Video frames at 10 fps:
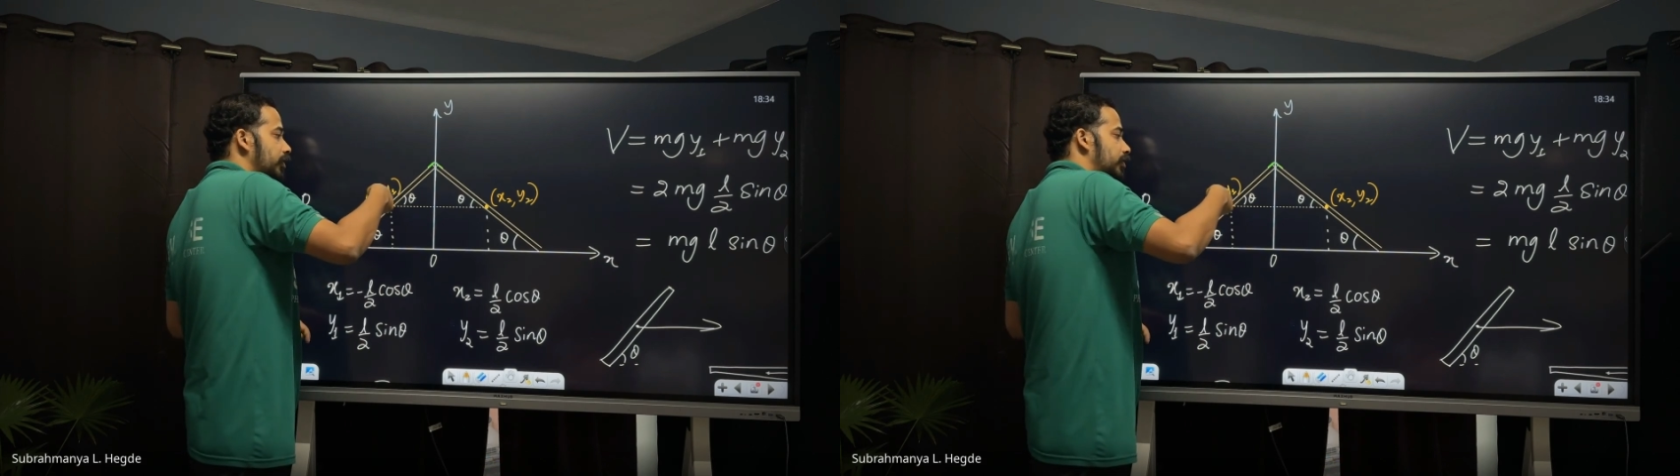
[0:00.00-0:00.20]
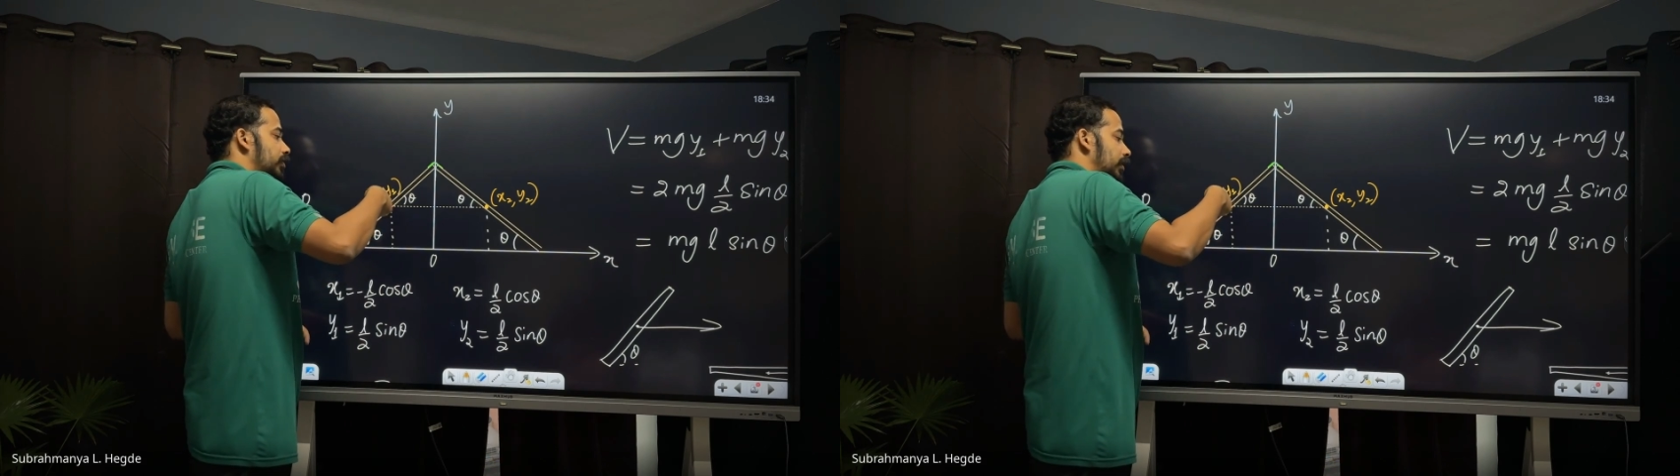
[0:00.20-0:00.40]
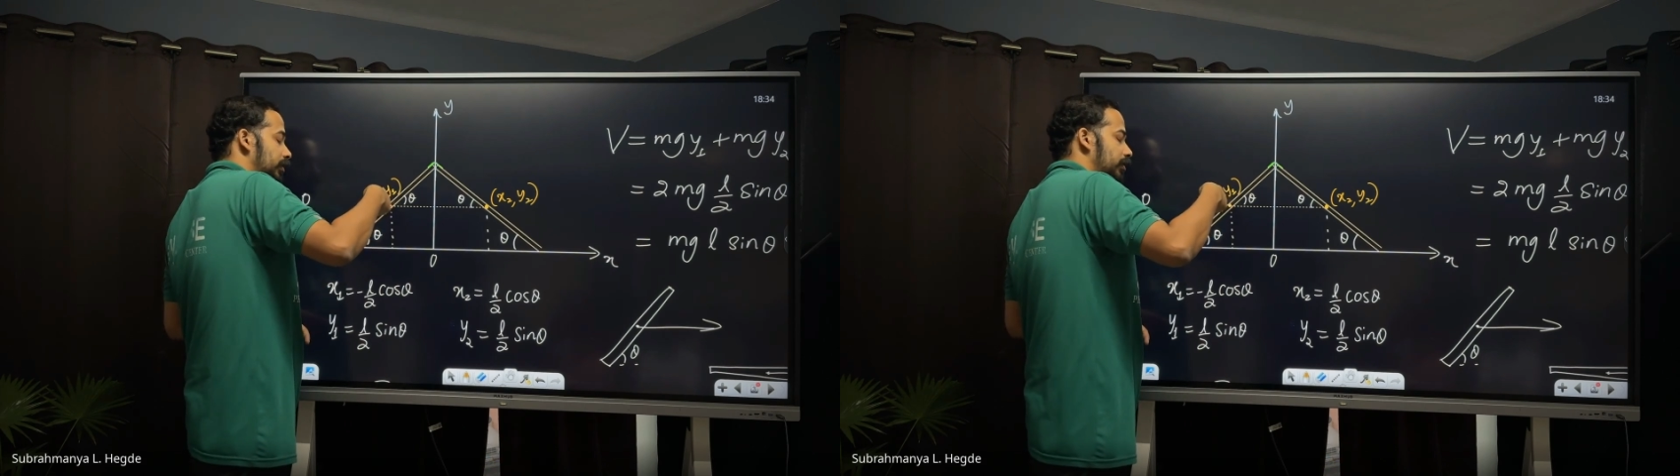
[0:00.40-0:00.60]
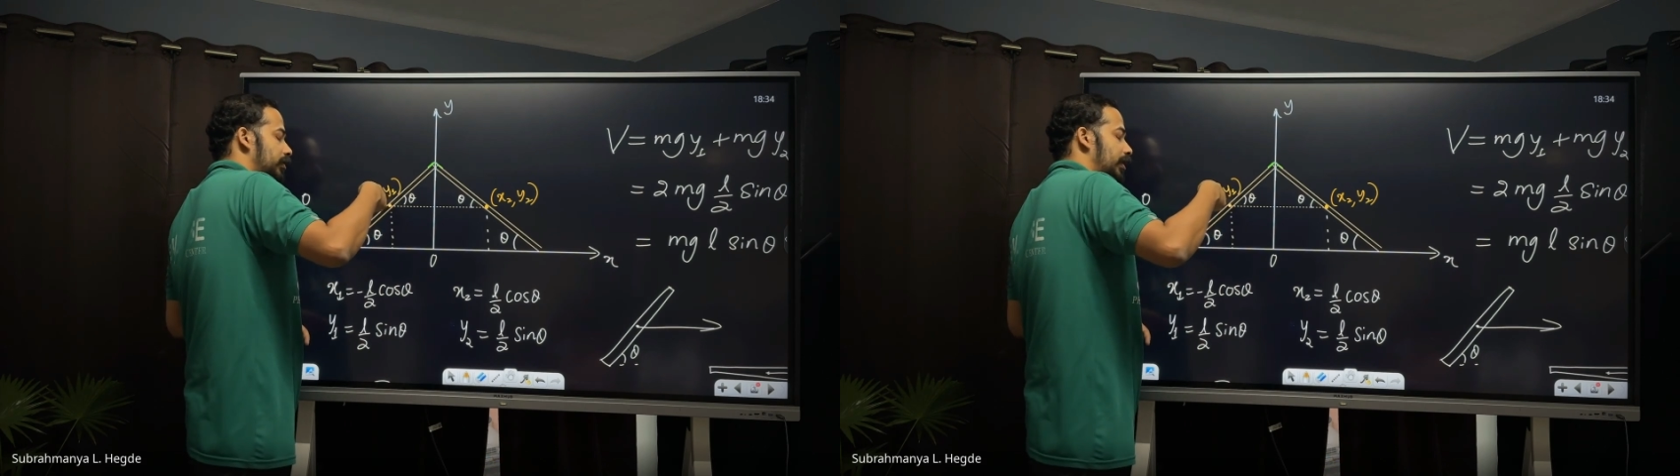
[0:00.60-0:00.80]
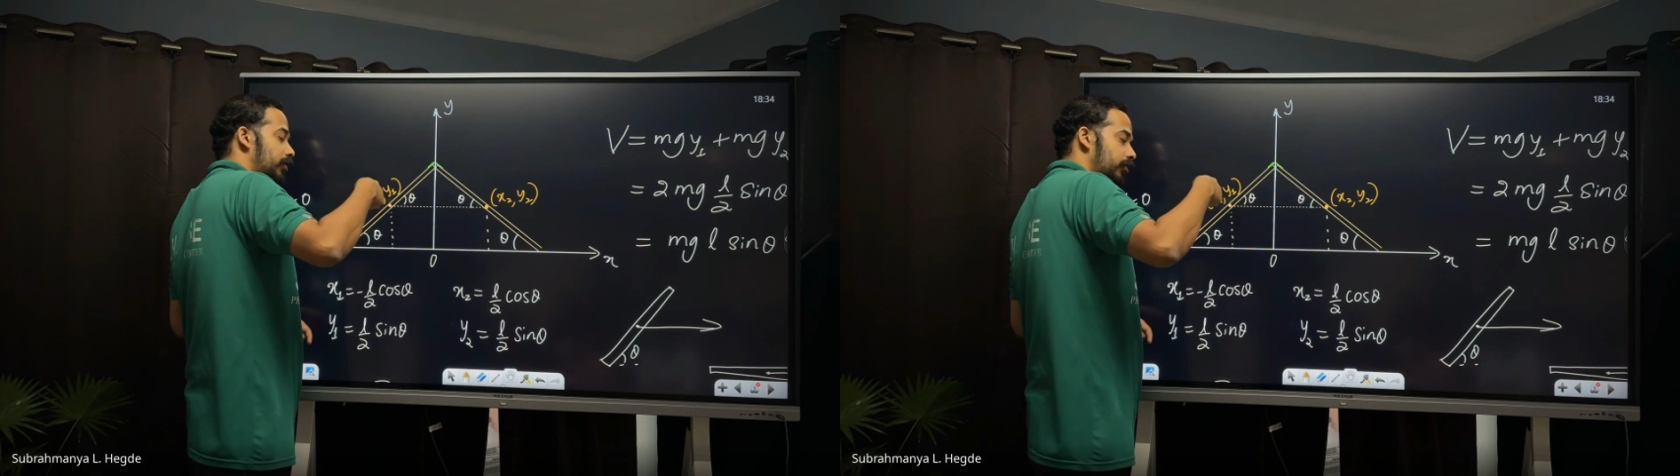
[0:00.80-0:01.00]

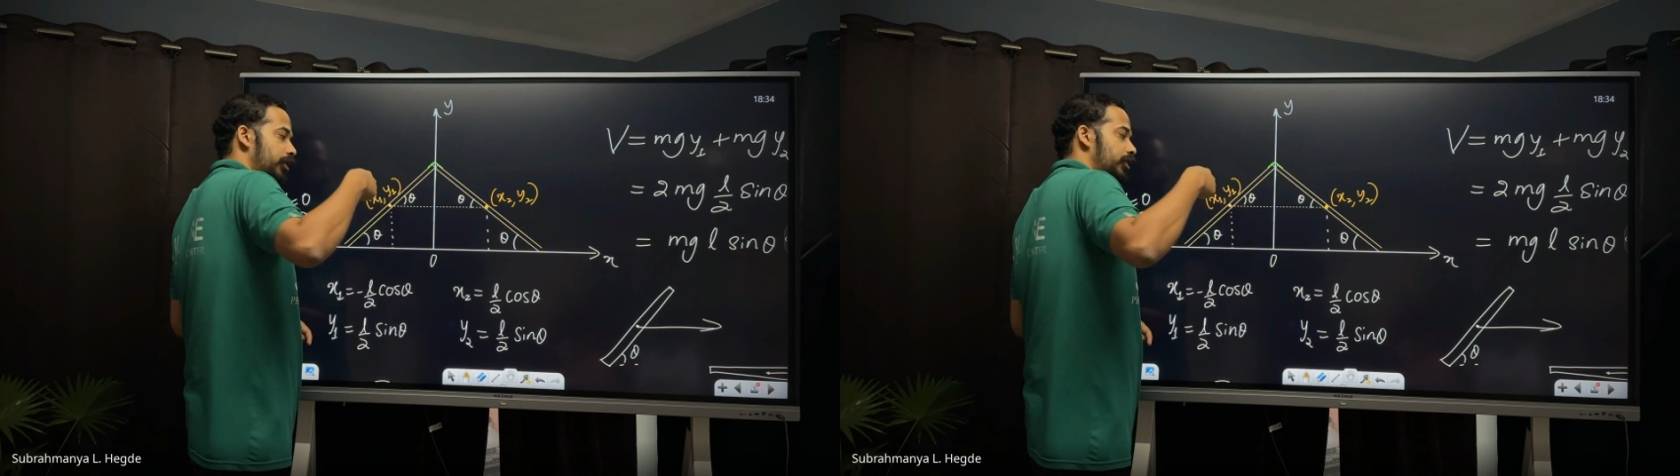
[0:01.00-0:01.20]
of mass